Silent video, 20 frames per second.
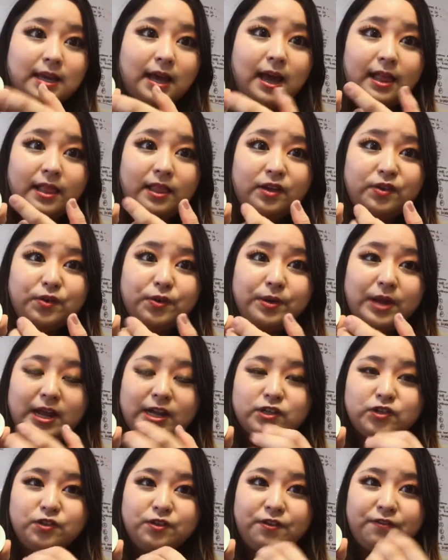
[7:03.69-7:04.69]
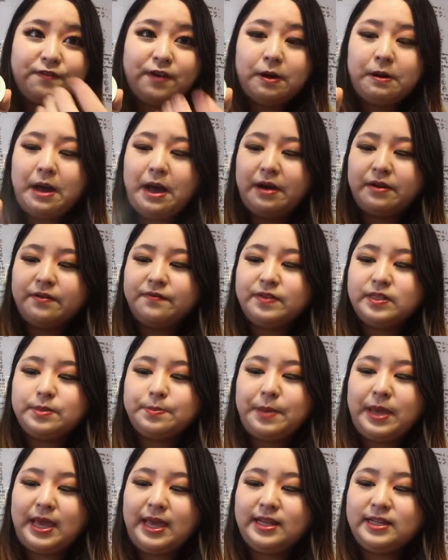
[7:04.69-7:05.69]
highlighter actually fell out of its
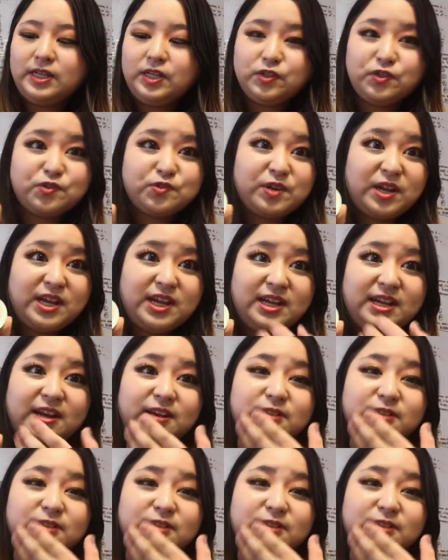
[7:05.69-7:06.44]
pan yesterday, and I was